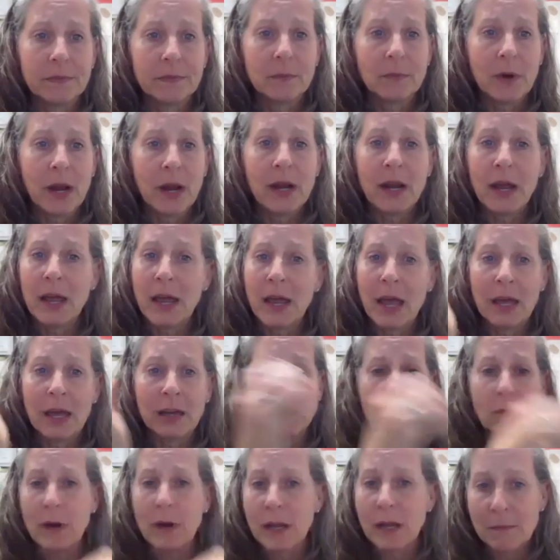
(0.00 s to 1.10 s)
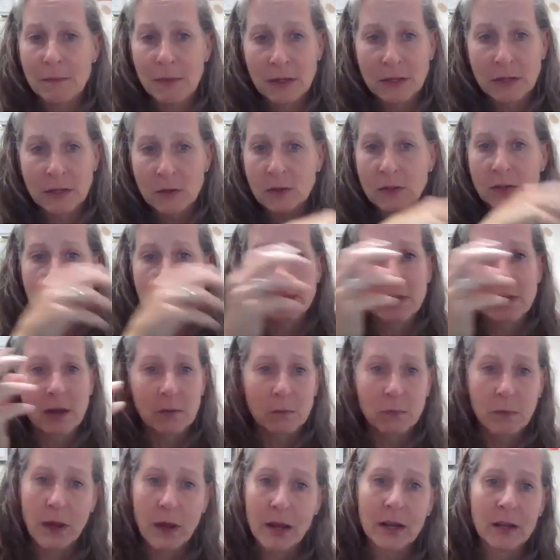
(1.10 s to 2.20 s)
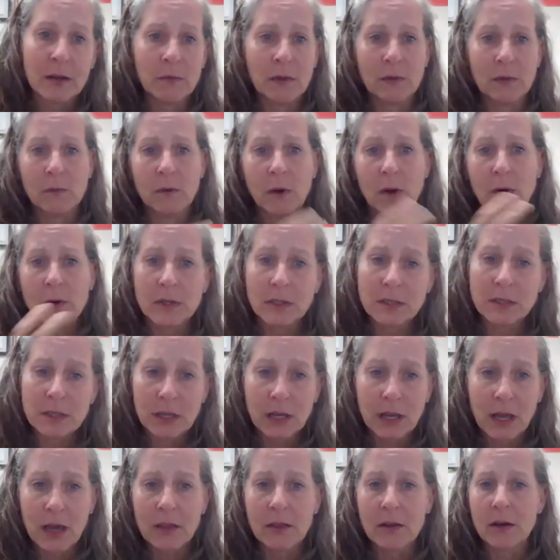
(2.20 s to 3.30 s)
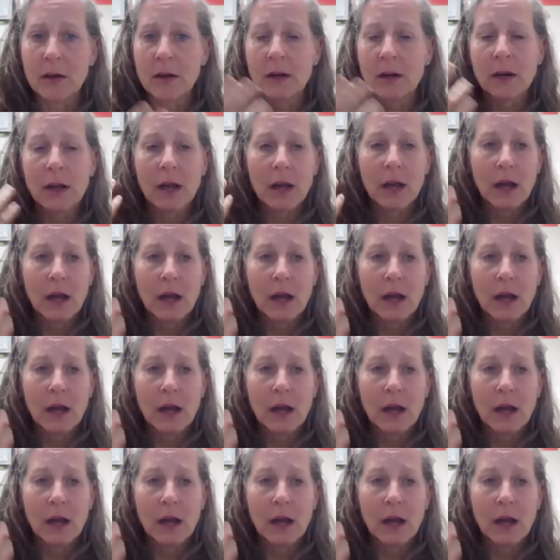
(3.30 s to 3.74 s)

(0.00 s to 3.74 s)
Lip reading: right? I had great mentors that read it. We wrote it together.